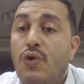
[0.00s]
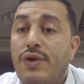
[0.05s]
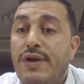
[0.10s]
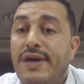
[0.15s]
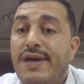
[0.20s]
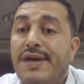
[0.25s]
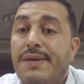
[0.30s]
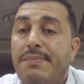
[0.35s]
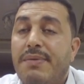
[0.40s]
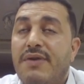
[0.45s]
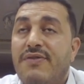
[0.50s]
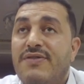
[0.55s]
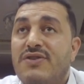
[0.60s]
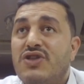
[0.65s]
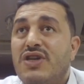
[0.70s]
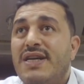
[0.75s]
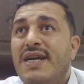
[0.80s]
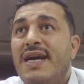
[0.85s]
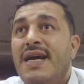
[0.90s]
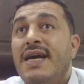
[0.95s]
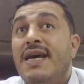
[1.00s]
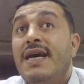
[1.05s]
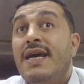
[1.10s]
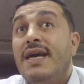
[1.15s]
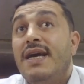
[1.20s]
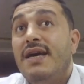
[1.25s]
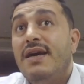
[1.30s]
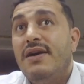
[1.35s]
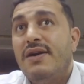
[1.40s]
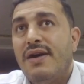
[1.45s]
or air per vagina.
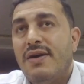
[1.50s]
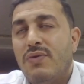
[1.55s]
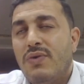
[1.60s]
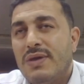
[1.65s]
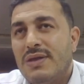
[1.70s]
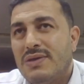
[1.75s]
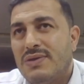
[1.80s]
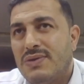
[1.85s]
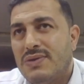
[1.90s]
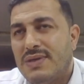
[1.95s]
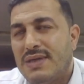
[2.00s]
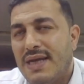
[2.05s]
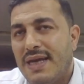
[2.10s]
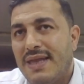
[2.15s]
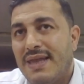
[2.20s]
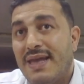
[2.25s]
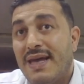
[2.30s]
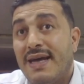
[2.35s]
Here I want to say